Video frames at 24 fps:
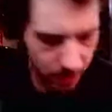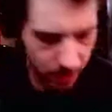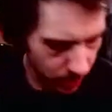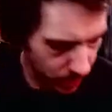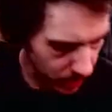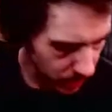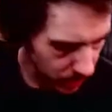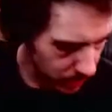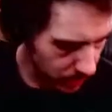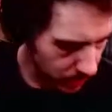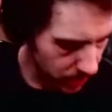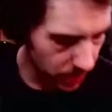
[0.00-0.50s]

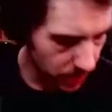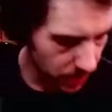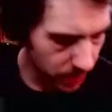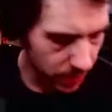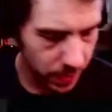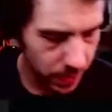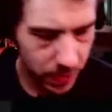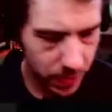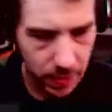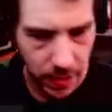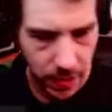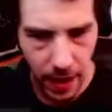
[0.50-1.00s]
but the
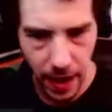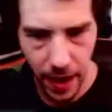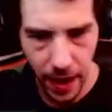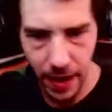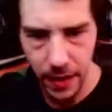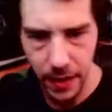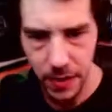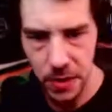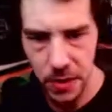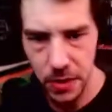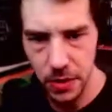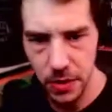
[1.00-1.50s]

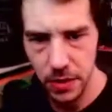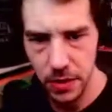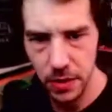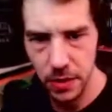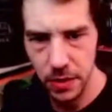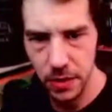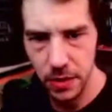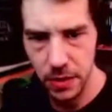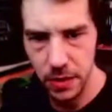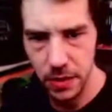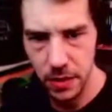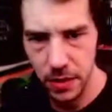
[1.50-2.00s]

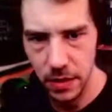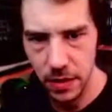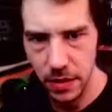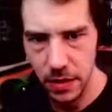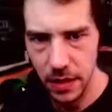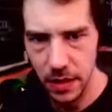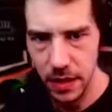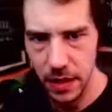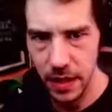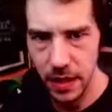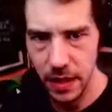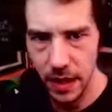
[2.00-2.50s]
answer,
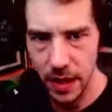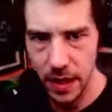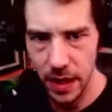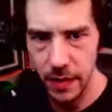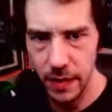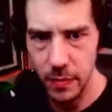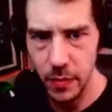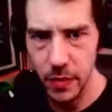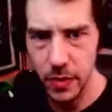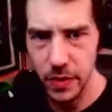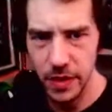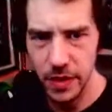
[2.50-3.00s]
I
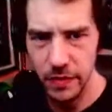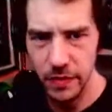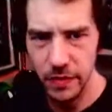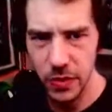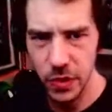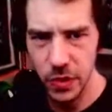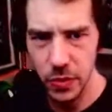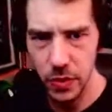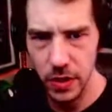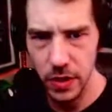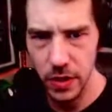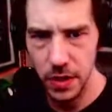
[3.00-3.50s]
believe,
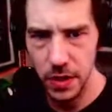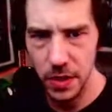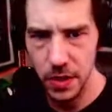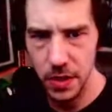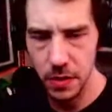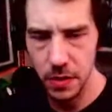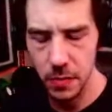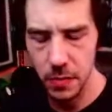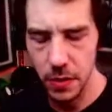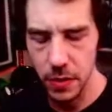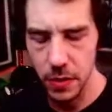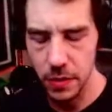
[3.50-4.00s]
is really
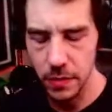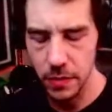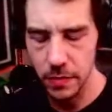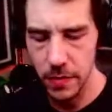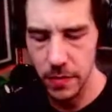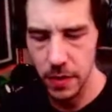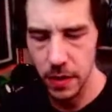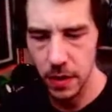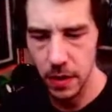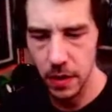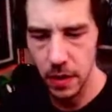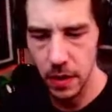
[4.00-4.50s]
simple,
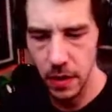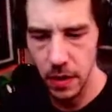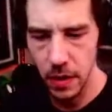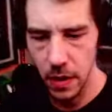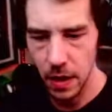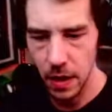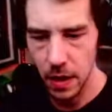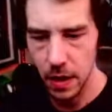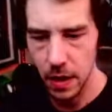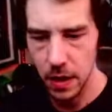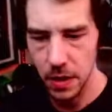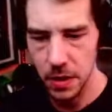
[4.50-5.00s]

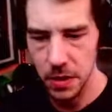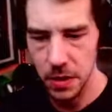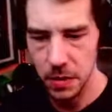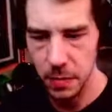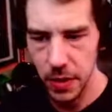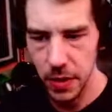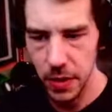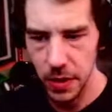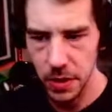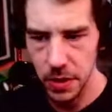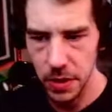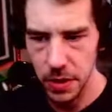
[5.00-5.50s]
and it's
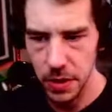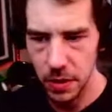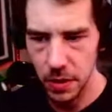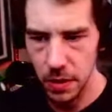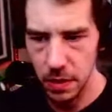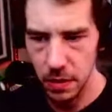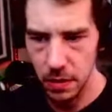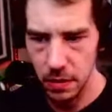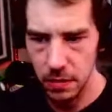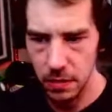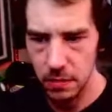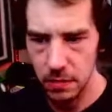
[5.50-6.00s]
based
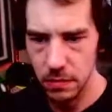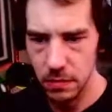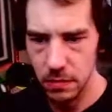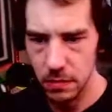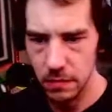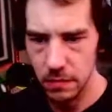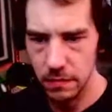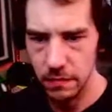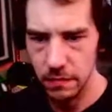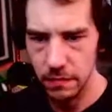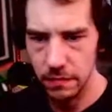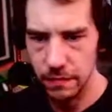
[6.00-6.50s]
on
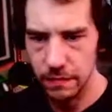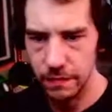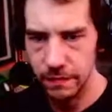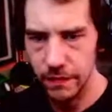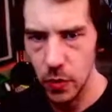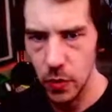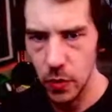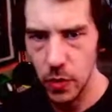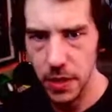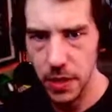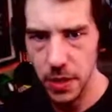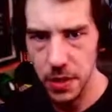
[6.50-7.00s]

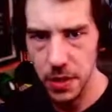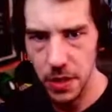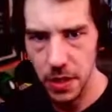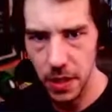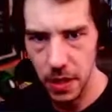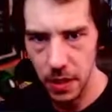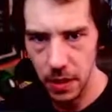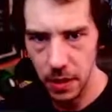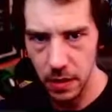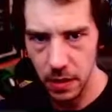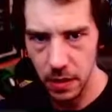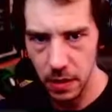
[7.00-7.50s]

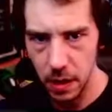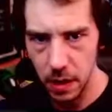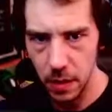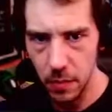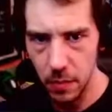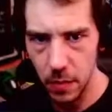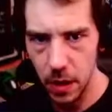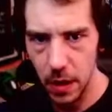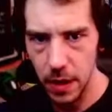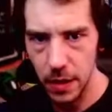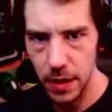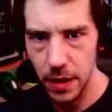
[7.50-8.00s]
focusing our
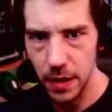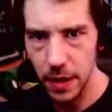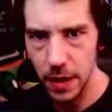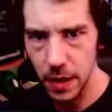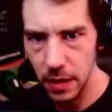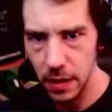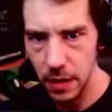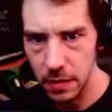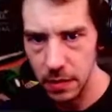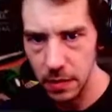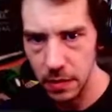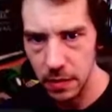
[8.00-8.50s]

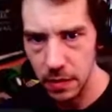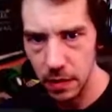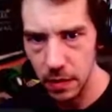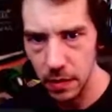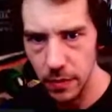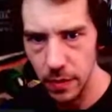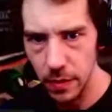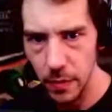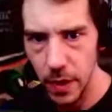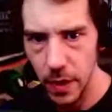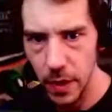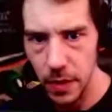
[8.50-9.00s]
marketing on
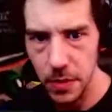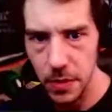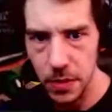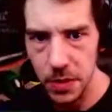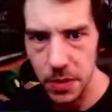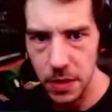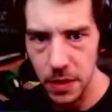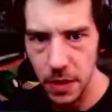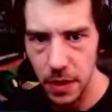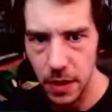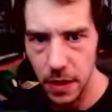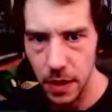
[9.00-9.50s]
the
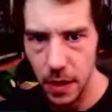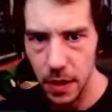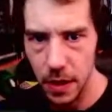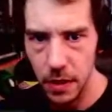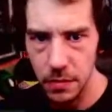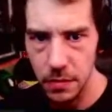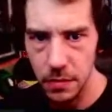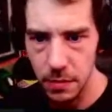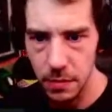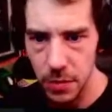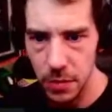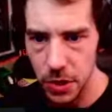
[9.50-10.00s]
parts that
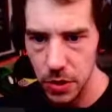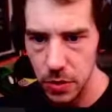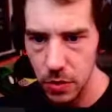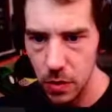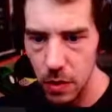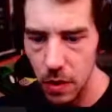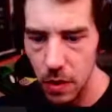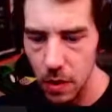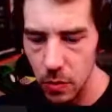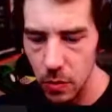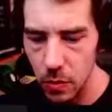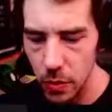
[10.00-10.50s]
are
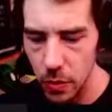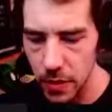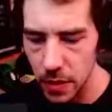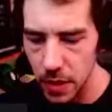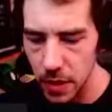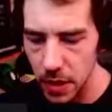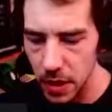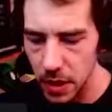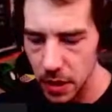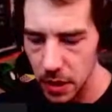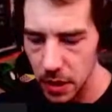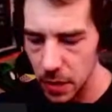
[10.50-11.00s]
strong with
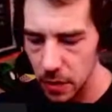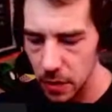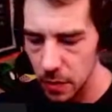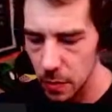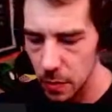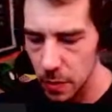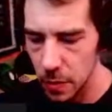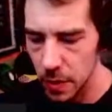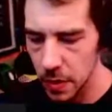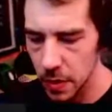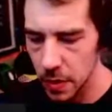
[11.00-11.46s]
DTube.